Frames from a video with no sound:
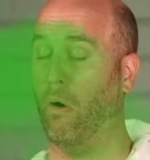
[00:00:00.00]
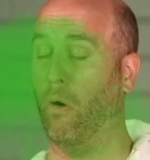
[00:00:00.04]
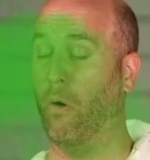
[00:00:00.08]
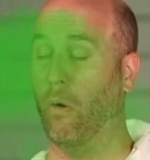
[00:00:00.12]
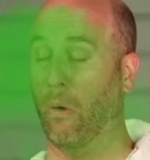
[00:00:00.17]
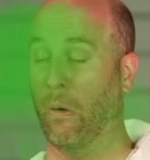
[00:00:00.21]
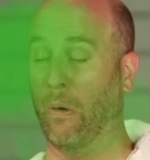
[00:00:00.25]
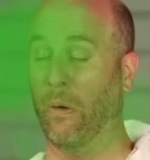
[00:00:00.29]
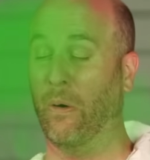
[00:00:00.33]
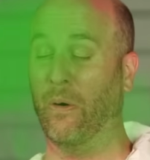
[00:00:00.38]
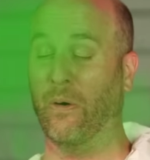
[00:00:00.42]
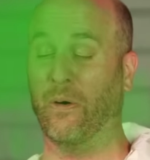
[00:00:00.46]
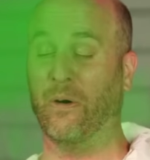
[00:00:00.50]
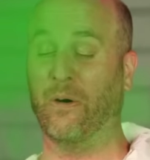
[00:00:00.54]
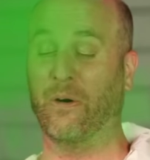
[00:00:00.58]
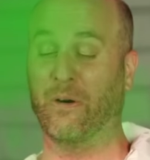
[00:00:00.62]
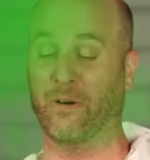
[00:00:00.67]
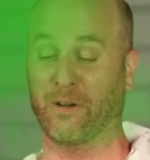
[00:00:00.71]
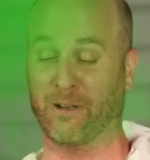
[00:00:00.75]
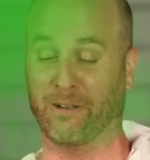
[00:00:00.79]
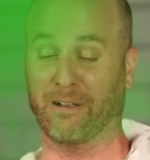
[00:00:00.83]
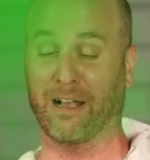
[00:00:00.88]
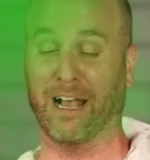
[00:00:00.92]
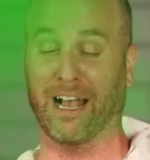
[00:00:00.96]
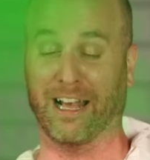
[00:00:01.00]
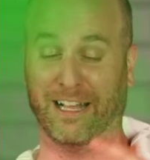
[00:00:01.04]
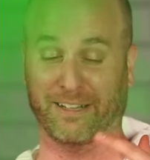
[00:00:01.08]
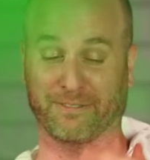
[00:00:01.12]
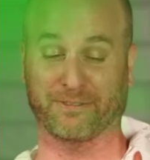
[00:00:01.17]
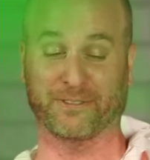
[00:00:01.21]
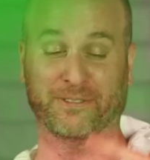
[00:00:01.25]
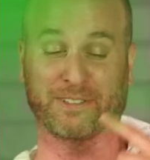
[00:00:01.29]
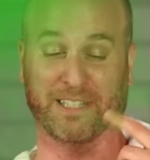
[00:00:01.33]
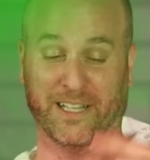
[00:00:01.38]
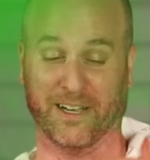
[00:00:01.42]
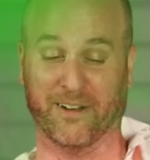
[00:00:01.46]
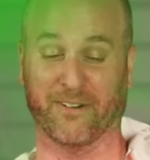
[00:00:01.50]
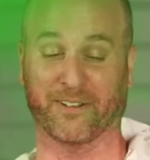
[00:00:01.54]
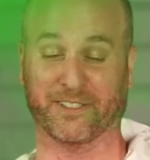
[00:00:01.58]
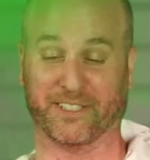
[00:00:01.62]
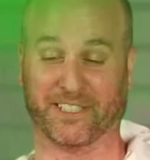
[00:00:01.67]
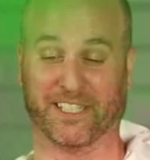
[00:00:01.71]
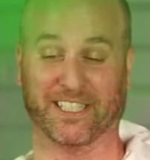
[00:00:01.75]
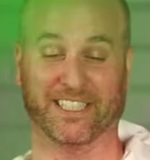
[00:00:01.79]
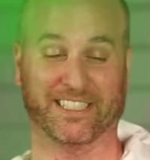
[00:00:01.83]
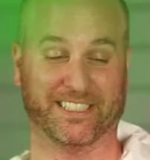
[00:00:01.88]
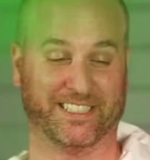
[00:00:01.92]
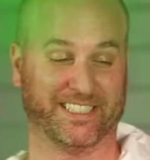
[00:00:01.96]
That
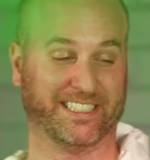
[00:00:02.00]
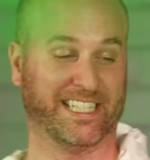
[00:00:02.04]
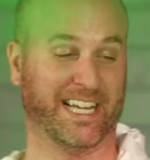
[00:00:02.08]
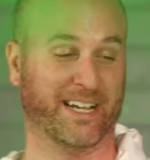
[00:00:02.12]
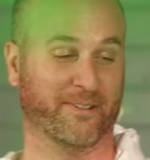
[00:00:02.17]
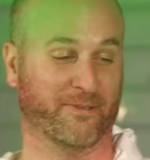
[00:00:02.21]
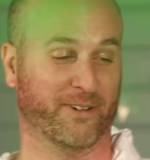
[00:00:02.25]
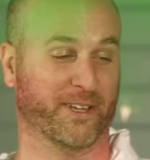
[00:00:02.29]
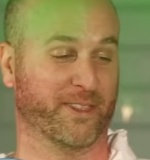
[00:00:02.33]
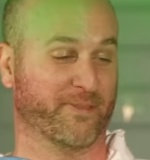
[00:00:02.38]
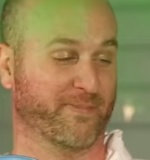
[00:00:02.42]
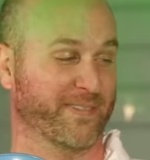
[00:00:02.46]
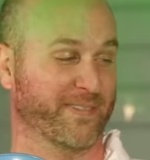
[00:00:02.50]
one's gonna stay with